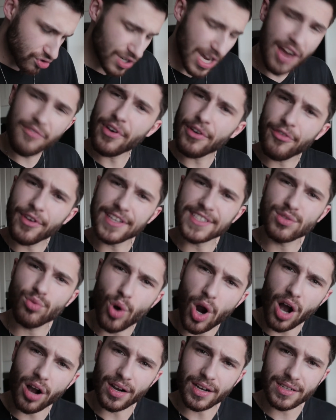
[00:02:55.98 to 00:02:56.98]
everything's
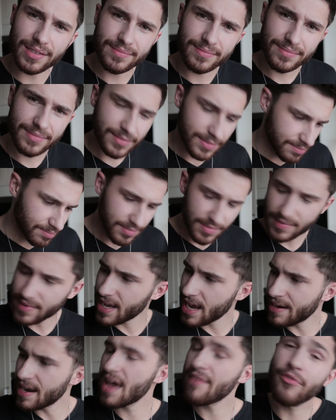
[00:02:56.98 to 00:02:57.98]
wrong,
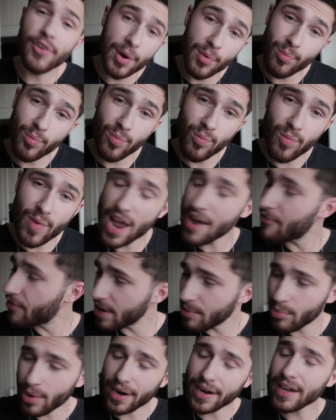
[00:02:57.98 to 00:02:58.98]
and
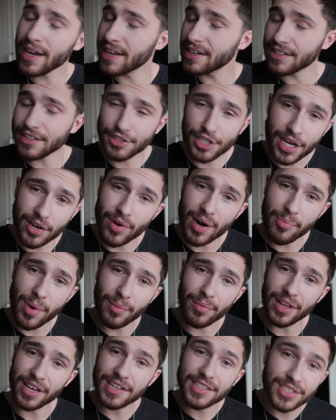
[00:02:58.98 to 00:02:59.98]
everybody in the Czech
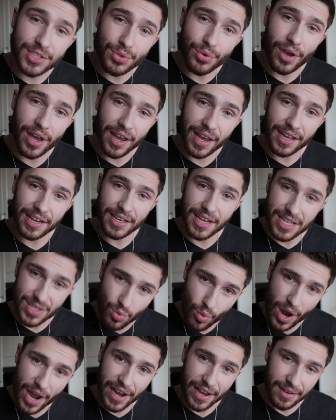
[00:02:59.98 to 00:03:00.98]
Republic is doing it this
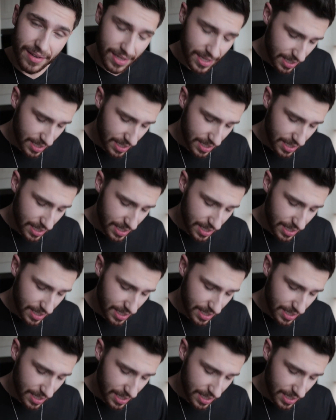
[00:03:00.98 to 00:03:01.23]
way.